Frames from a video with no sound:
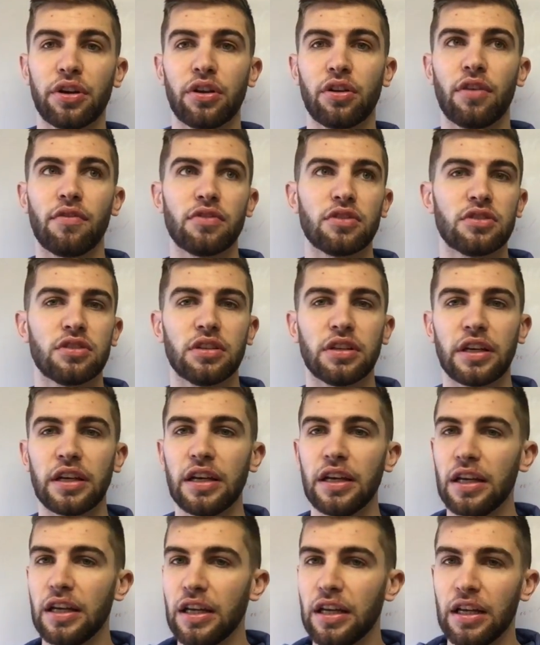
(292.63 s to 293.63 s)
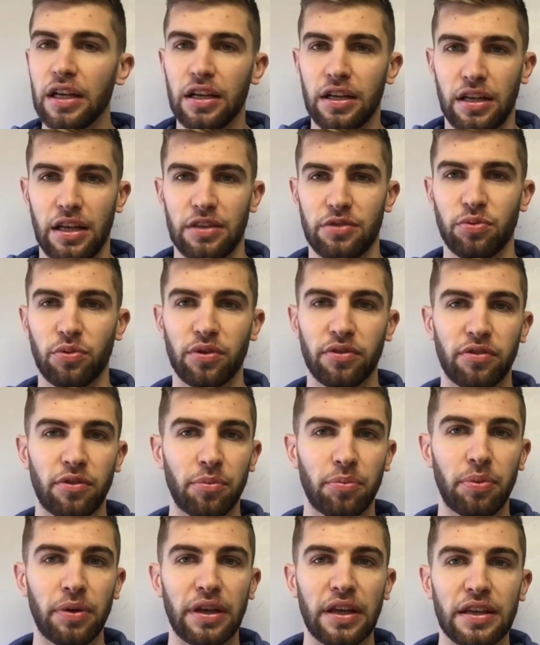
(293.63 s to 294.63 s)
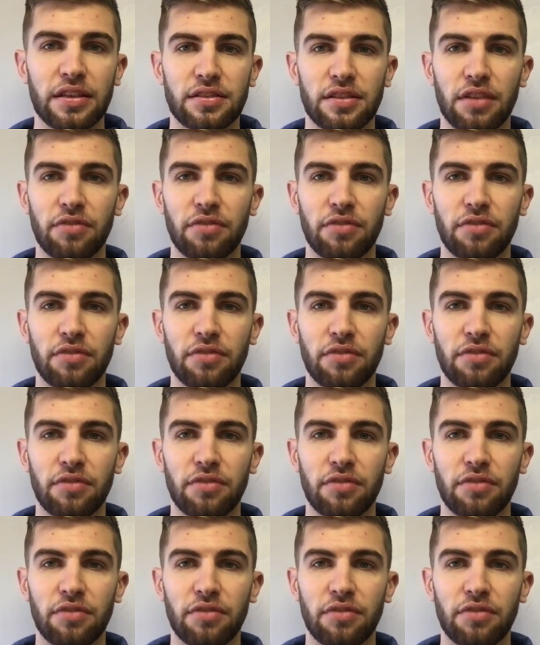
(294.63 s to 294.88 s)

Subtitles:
And obviously it's one of the biggest